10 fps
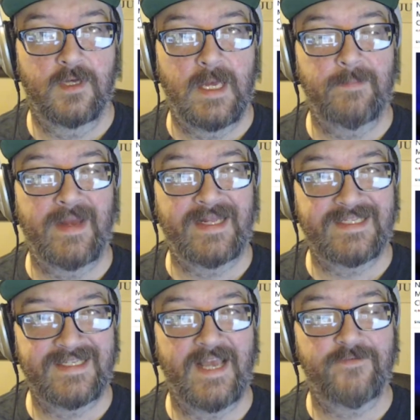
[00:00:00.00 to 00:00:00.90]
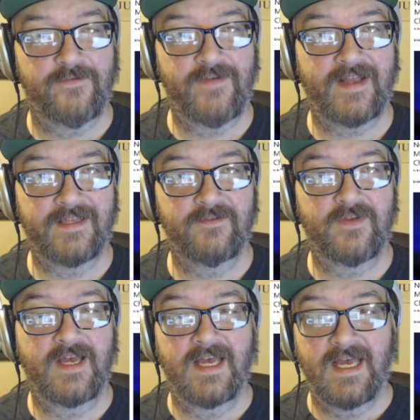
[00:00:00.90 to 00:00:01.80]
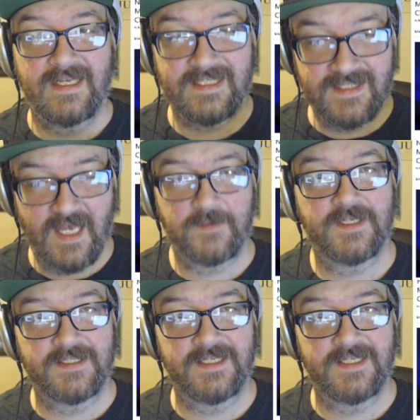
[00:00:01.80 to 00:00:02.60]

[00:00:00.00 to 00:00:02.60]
Many safe, effective substances